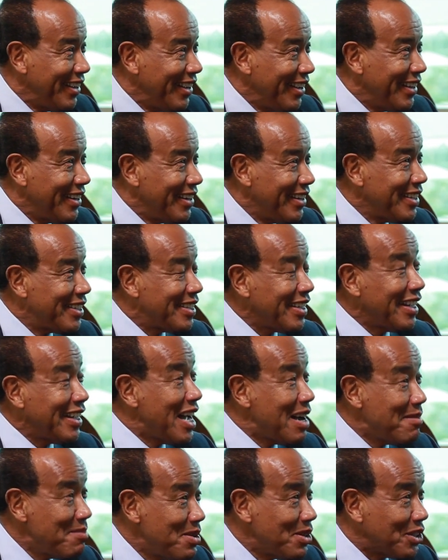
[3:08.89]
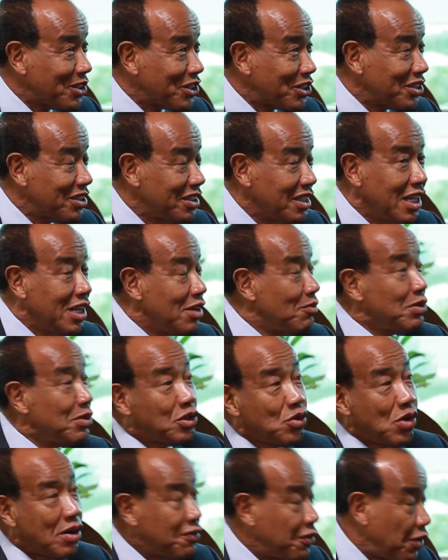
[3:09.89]
Wow. This is an ambush. Right? We
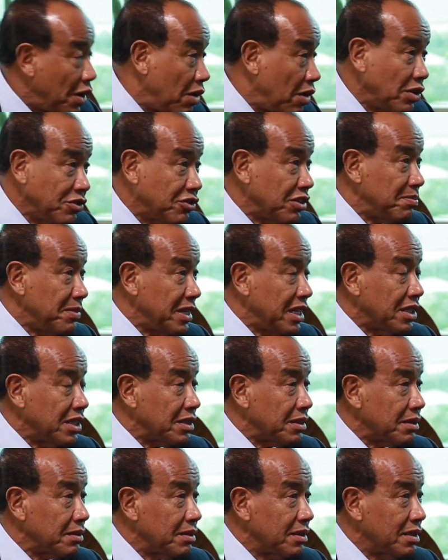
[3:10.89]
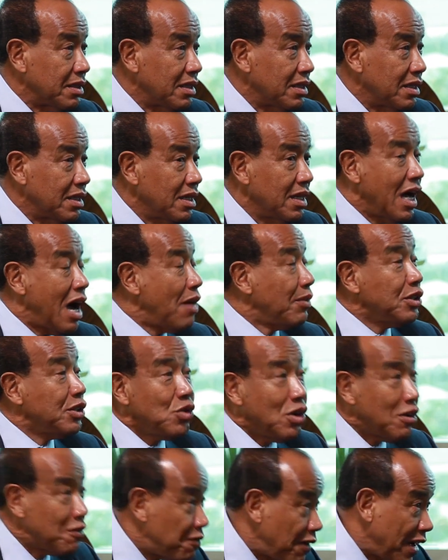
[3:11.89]
do it for $100 million. And we do
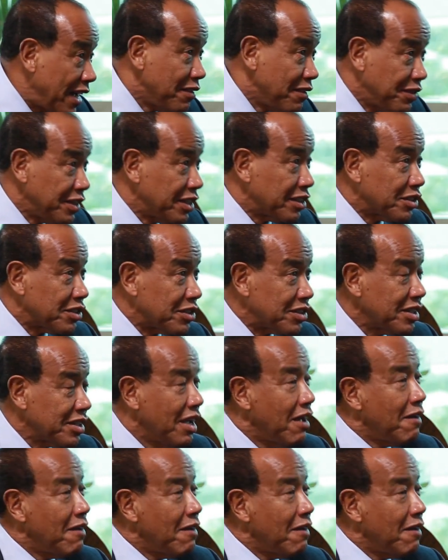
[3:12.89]
it for 5 years.